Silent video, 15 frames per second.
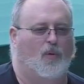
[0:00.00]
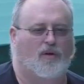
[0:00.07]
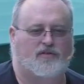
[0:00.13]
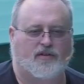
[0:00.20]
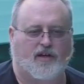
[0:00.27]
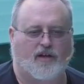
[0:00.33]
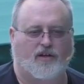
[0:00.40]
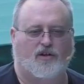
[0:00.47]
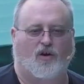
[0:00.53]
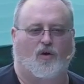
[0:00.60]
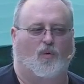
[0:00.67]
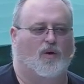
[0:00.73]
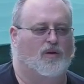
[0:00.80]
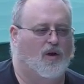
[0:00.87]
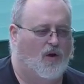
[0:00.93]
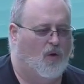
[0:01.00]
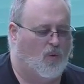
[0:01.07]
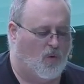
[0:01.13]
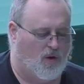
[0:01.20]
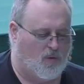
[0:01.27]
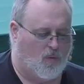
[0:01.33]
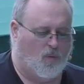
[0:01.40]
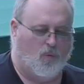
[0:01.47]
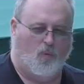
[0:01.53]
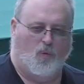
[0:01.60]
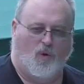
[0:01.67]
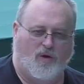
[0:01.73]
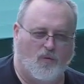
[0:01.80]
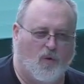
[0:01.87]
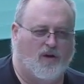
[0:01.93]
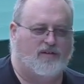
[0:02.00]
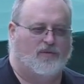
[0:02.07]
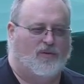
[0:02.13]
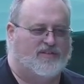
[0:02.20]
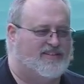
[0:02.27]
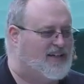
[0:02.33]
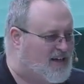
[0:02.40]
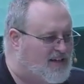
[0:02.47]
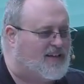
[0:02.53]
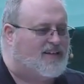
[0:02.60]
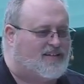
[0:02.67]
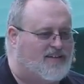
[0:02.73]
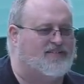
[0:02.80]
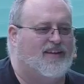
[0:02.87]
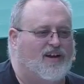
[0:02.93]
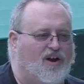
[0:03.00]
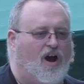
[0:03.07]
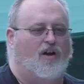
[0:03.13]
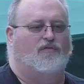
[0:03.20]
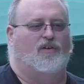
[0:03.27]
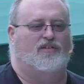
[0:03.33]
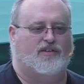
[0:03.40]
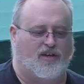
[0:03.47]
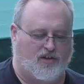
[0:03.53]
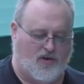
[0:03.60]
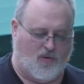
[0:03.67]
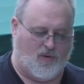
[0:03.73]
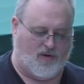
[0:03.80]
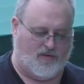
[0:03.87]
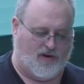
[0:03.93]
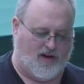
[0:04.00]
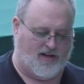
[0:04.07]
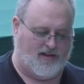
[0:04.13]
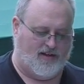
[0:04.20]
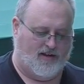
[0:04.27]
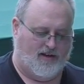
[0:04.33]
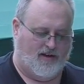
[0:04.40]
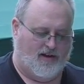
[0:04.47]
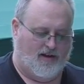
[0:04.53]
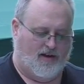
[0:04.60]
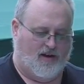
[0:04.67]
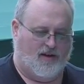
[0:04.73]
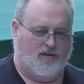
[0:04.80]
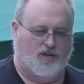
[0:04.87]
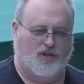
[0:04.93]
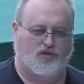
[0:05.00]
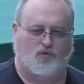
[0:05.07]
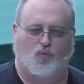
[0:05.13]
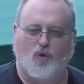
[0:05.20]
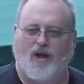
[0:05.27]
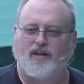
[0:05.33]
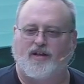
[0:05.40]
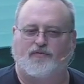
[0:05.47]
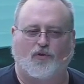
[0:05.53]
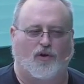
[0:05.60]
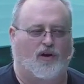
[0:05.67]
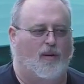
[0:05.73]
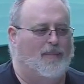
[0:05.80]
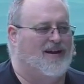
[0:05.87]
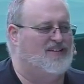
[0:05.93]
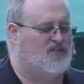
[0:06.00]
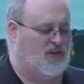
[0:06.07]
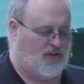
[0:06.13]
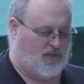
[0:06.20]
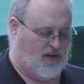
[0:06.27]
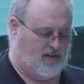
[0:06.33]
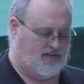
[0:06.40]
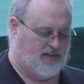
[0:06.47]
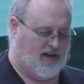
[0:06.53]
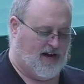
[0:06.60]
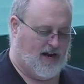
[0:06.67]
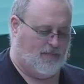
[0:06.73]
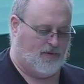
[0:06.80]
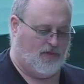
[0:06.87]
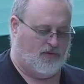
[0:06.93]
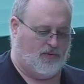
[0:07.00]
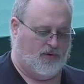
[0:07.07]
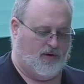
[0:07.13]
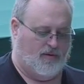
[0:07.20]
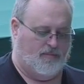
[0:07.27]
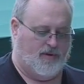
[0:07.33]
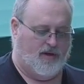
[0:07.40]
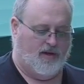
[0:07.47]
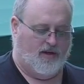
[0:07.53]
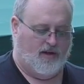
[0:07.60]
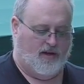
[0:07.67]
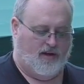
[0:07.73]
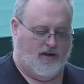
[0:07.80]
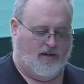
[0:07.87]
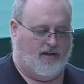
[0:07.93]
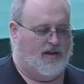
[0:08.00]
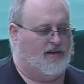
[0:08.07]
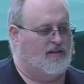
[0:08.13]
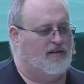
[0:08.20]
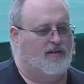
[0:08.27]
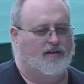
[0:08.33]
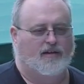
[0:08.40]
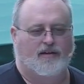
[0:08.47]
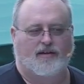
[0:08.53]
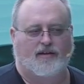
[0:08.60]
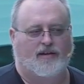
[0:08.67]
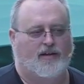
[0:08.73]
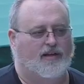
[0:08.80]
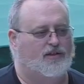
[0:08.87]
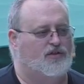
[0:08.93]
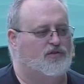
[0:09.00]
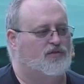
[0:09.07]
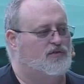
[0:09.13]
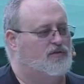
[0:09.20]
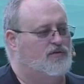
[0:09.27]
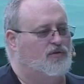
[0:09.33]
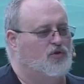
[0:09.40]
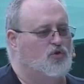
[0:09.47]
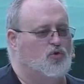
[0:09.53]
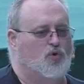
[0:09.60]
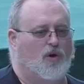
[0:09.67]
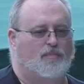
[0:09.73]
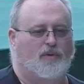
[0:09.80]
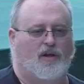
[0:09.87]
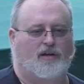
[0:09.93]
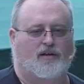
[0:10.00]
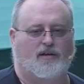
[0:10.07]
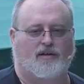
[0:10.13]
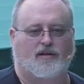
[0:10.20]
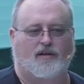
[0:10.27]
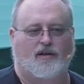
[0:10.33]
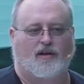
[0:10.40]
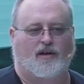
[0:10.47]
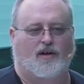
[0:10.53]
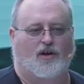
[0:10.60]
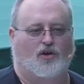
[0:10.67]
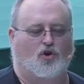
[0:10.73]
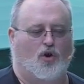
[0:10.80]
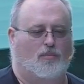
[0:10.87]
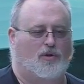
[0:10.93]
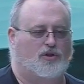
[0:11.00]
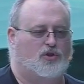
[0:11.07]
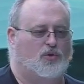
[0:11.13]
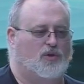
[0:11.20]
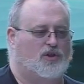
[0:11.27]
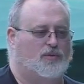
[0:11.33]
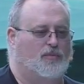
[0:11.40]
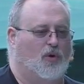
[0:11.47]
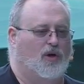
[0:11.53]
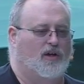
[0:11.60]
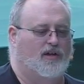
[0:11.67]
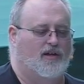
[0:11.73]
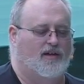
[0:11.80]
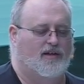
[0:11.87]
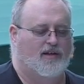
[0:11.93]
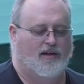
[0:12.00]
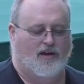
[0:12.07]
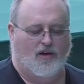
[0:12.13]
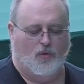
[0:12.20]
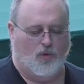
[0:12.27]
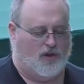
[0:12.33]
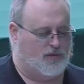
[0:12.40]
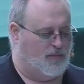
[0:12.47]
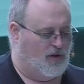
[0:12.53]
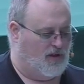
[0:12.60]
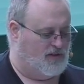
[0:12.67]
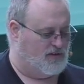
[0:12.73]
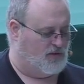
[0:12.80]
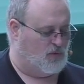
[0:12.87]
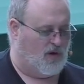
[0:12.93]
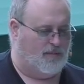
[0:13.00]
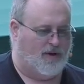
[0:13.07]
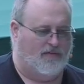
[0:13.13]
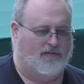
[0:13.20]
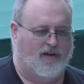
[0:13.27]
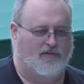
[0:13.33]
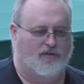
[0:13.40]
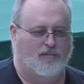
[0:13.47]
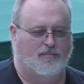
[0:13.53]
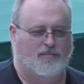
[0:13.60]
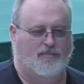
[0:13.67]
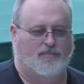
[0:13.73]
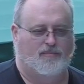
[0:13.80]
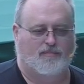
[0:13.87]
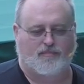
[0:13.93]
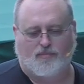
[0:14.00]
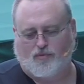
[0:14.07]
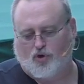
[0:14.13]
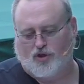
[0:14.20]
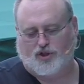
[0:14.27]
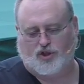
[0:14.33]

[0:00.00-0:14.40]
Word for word: nothing really seemed to be occurring, right? And so surely they had to just kind of be waiting and wondering, is today the day? When's it going to happen? When's it going to go? What, what, when, when, when's he going to kick this thing off? Let's get going, right?